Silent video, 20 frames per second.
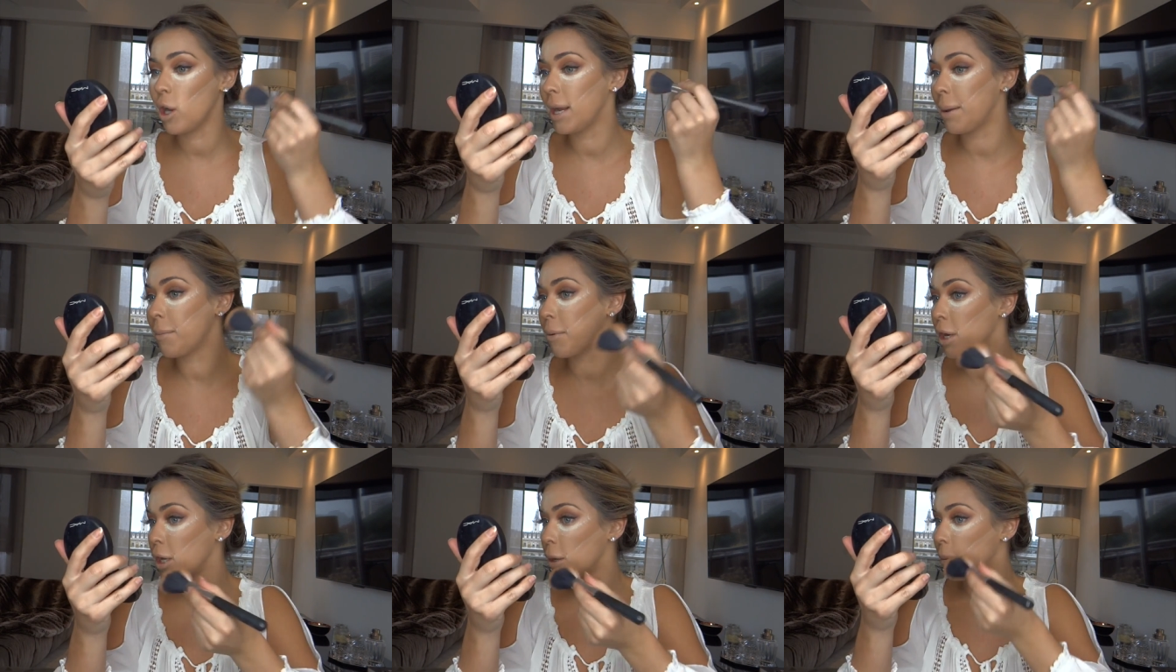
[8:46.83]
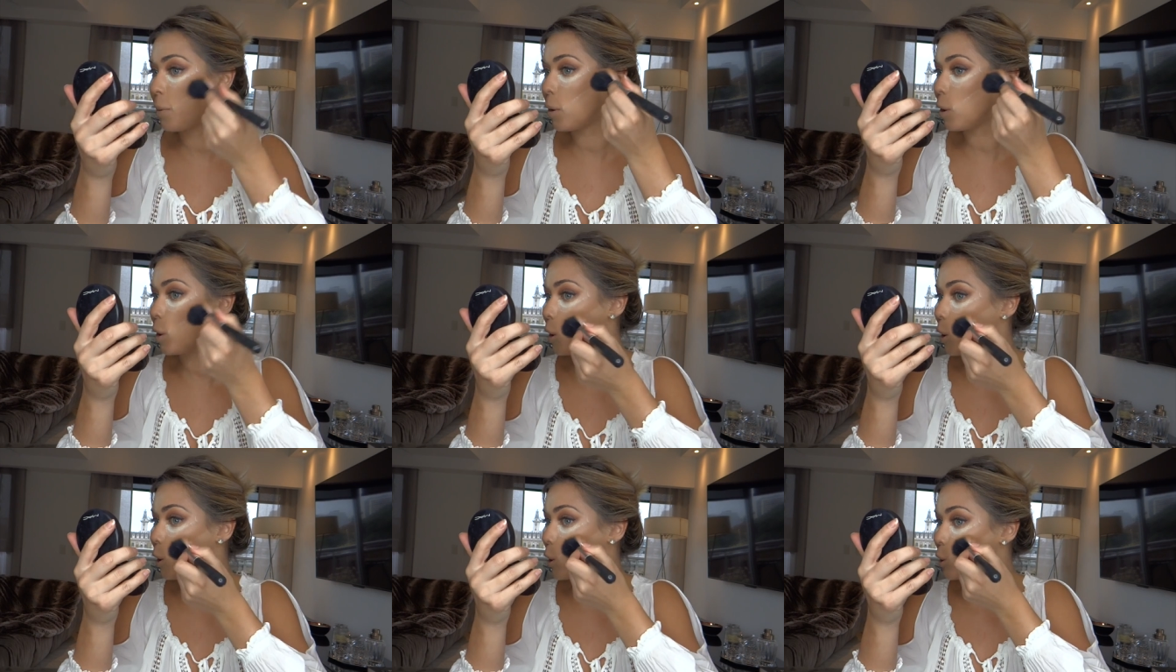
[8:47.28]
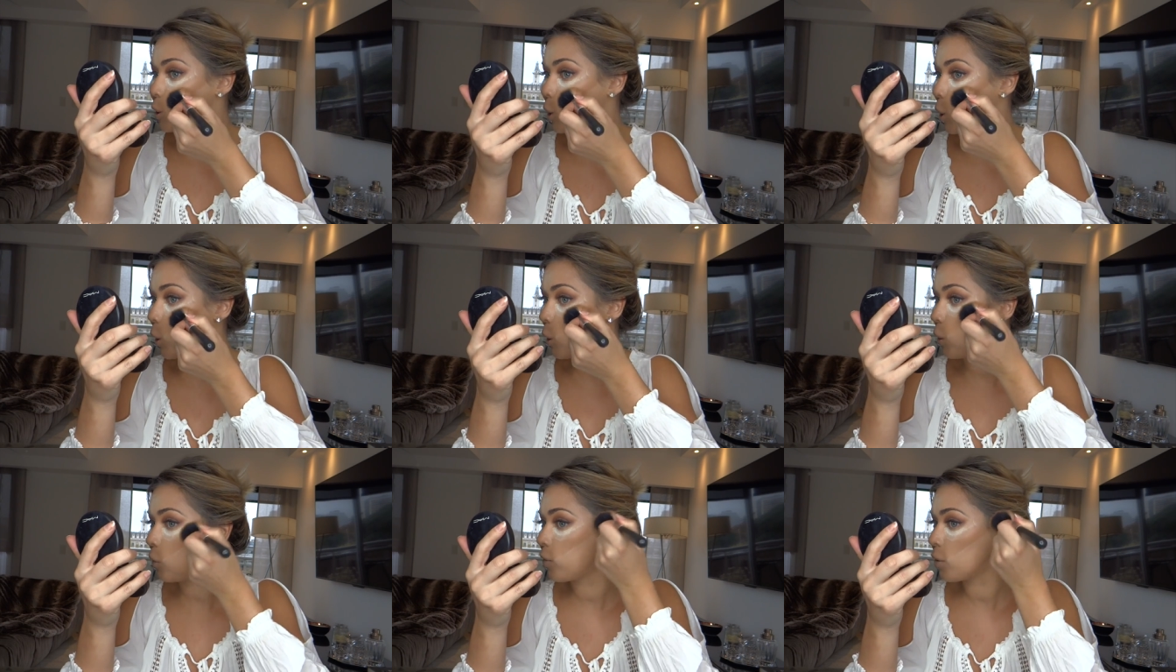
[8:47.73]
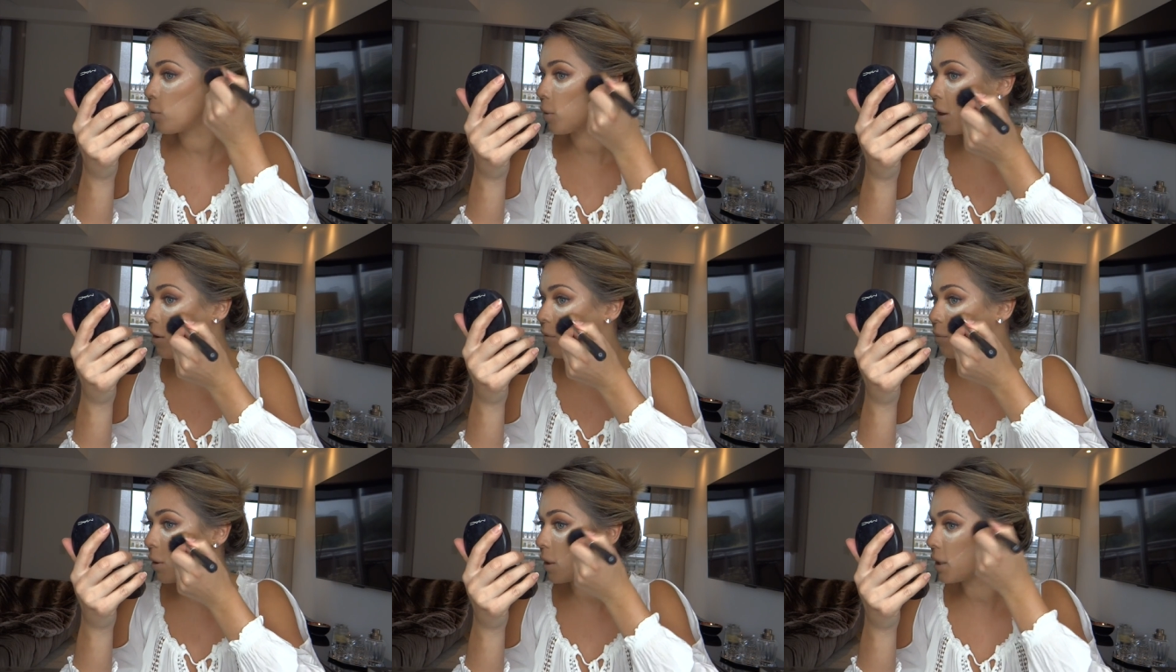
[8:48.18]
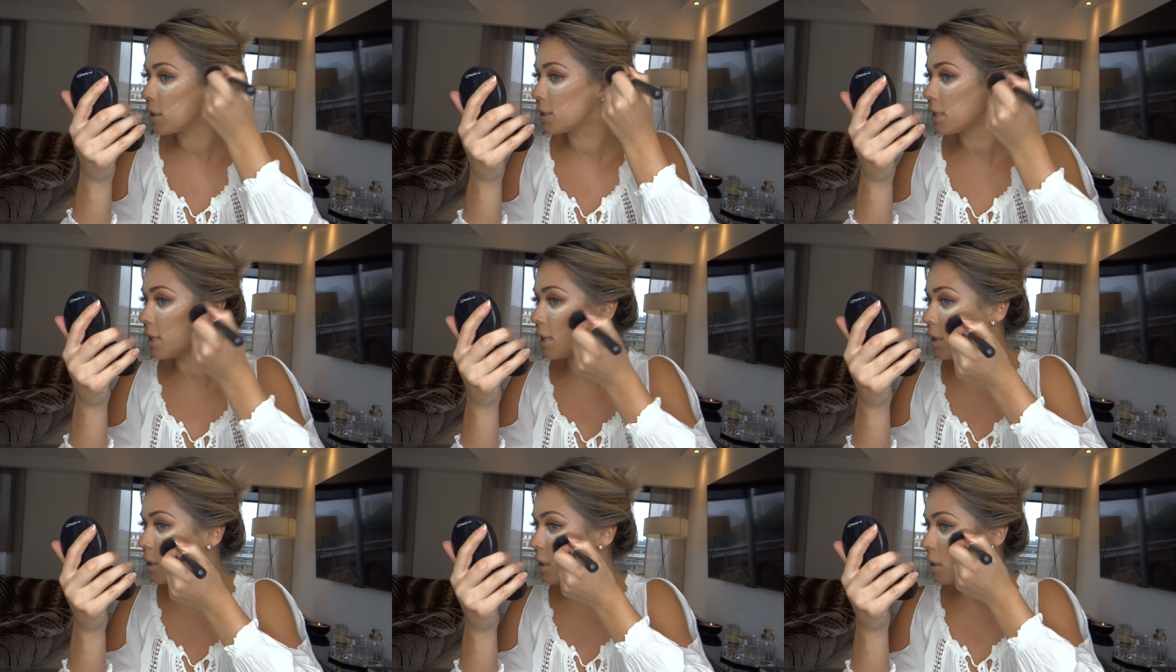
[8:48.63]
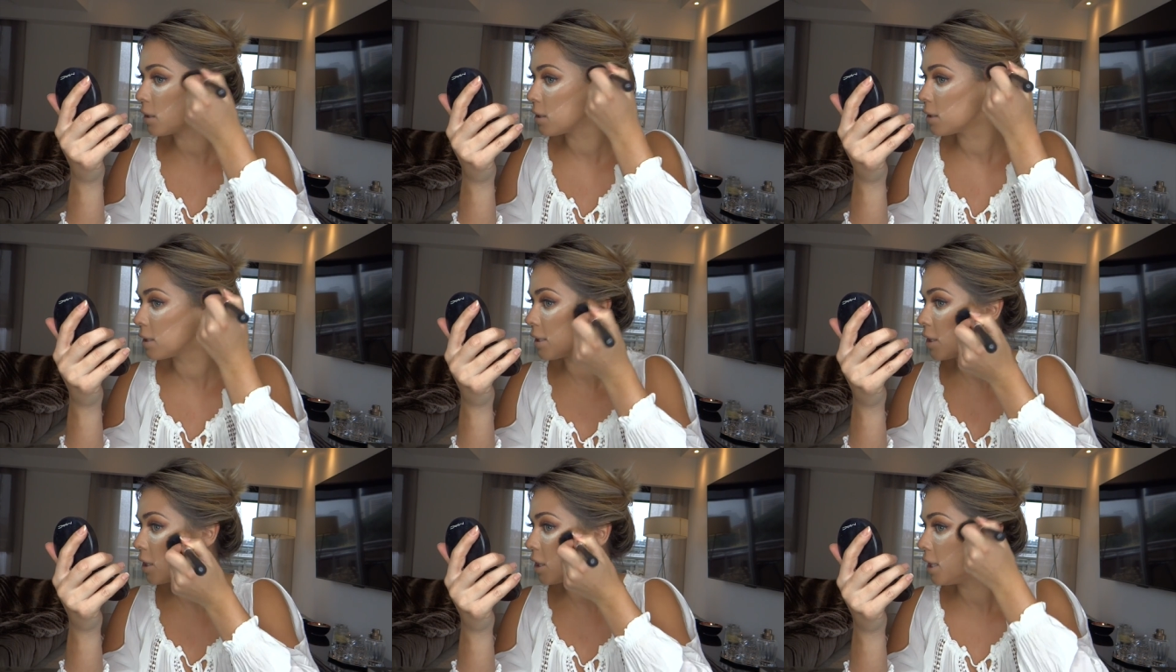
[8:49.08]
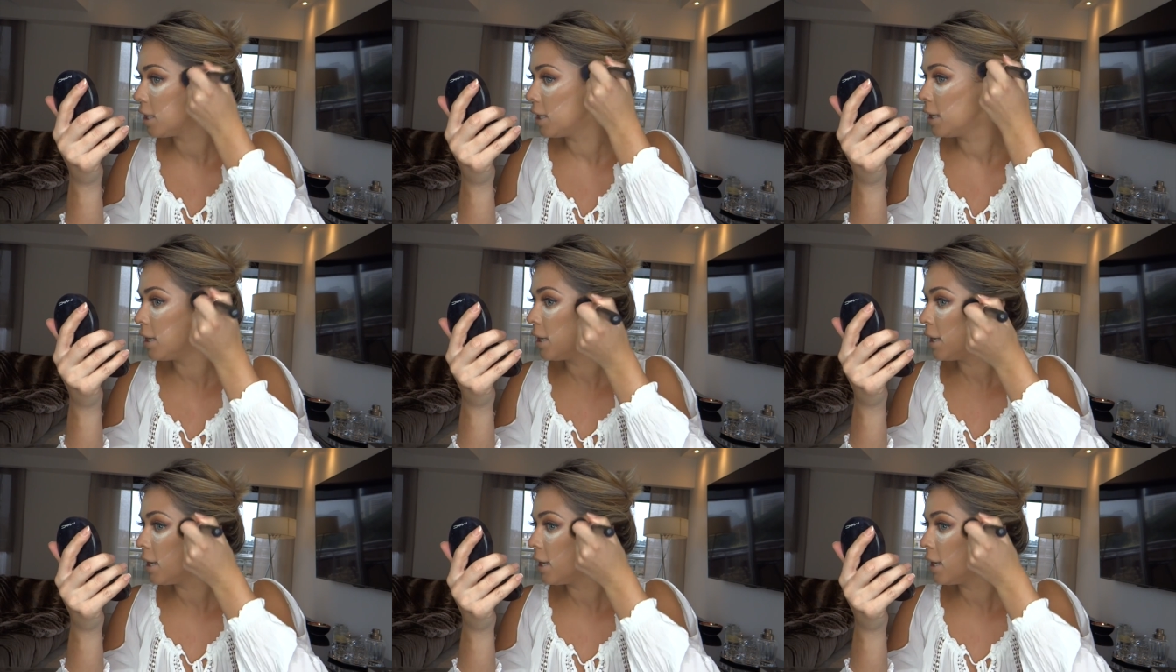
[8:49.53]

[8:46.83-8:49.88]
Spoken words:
and I'm going to pull this over where I put the dark contour